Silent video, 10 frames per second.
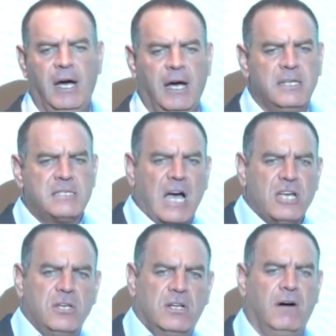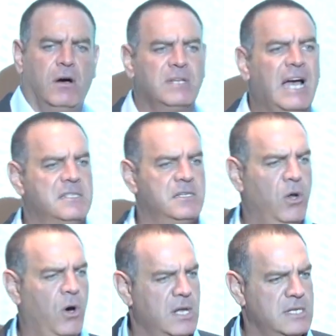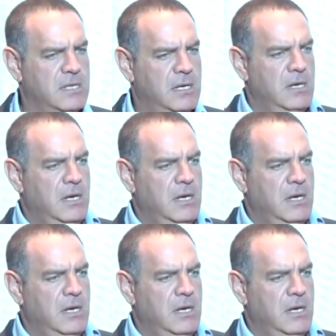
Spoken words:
discussion around gas and oils,